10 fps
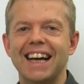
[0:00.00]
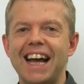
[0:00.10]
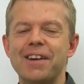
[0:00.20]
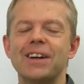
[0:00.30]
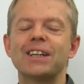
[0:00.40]

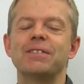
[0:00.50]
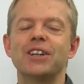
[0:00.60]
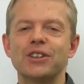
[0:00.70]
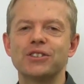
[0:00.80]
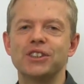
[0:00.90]
Hey, welcome
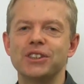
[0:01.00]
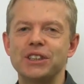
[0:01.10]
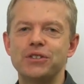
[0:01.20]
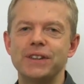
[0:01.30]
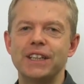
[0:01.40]
along to
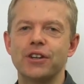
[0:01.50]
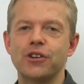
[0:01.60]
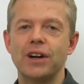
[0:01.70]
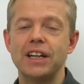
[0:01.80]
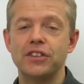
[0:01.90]
this video.
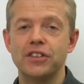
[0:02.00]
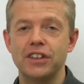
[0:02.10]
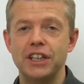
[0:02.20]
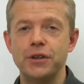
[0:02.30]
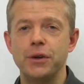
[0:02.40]
Great to
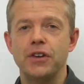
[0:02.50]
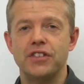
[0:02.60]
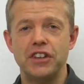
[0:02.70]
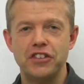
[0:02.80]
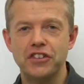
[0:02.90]
see you
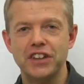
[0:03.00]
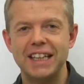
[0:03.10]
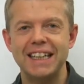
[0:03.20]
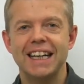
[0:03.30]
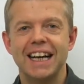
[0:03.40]

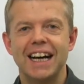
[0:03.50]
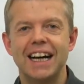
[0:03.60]
digitally.